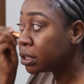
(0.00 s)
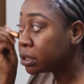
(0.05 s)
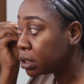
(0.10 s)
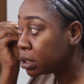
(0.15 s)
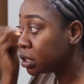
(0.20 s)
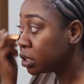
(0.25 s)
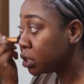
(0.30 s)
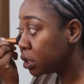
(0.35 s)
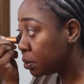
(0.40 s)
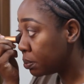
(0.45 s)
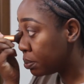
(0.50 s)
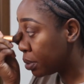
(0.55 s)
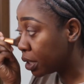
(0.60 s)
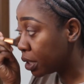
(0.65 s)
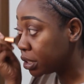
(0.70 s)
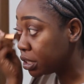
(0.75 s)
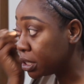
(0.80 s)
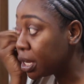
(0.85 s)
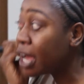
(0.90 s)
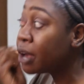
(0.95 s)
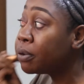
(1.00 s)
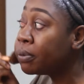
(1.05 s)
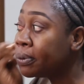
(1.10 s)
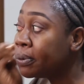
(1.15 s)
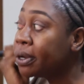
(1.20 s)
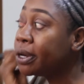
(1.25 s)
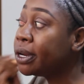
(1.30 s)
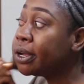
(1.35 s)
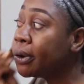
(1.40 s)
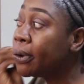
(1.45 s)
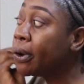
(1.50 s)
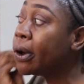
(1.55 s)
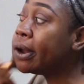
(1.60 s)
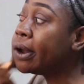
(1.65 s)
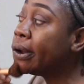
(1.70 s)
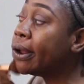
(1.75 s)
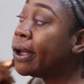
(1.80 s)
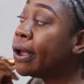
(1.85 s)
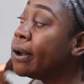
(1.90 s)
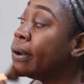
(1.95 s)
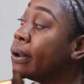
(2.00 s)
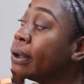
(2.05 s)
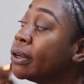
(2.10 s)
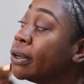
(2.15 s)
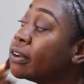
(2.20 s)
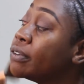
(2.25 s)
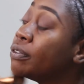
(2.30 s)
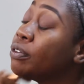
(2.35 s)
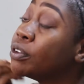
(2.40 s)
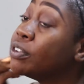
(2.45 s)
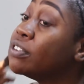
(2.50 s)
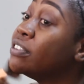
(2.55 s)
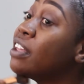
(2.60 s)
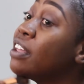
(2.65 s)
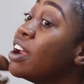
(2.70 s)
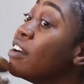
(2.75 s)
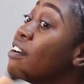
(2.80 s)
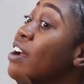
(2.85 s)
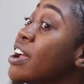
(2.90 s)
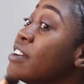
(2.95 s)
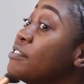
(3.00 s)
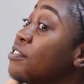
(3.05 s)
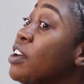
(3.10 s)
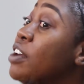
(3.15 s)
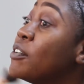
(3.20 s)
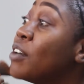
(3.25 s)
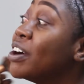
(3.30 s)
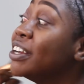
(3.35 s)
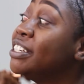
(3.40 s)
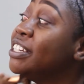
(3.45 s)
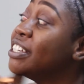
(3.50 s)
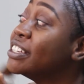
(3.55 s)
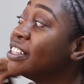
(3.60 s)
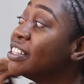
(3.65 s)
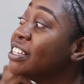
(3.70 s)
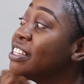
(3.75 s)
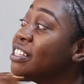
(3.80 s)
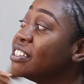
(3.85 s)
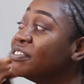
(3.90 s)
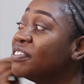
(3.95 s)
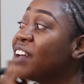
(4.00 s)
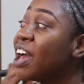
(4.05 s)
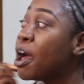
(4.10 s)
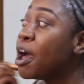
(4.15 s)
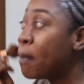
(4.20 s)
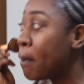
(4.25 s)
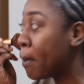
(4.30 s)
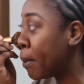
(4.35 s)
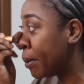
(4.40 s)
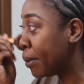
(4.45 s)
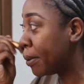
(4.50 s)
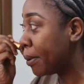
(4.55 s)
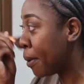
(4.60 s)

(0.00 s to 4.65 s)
kitchen party. I really got a lot of those. Sarah, if you're watching this, fam,